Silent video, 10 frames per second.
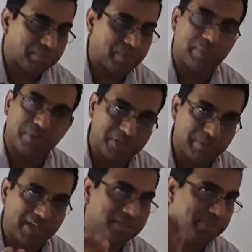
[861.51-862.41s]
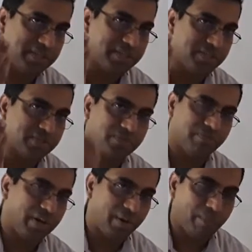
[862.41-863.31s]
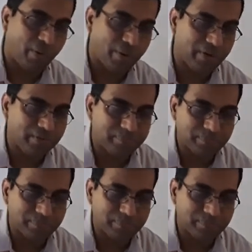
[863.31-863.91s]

blood pressure management is very important.